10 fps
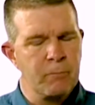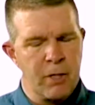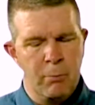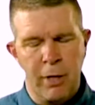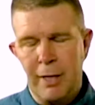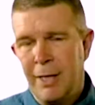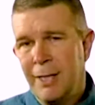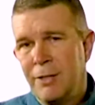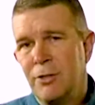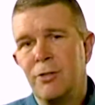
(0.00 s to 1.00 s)
But
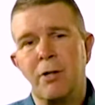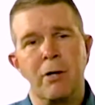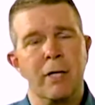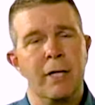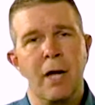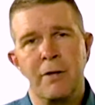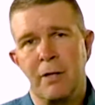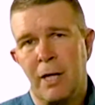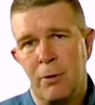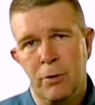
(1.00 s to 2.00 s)
certainly
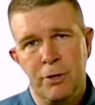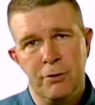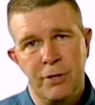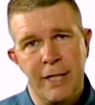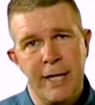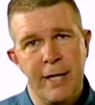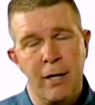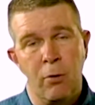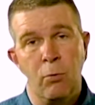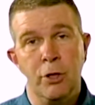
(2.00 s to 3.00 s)
nothing like what you see
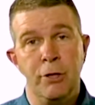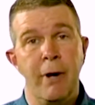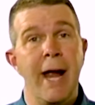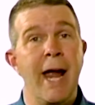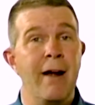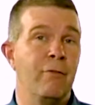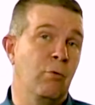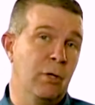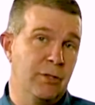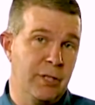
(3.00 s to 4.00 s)
here would you ever
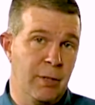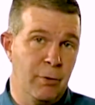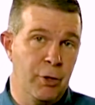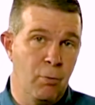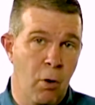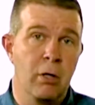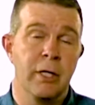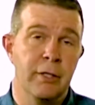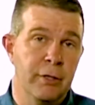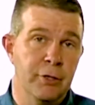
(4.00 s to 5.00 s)
want to see when you walked
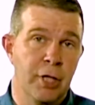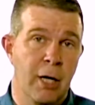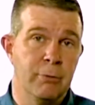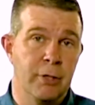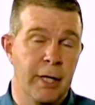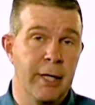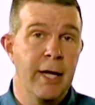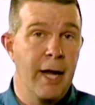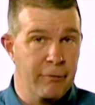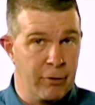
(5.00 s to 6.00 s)
into your job site
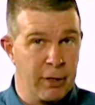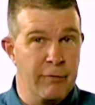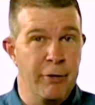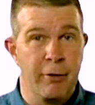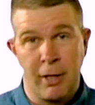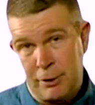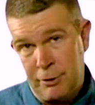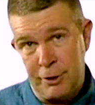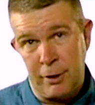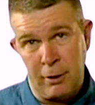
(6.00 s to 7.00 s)
after leaving your
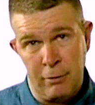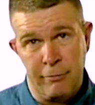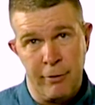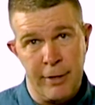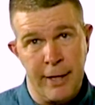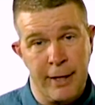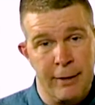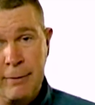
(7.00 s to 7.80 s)
electrician alone for a day.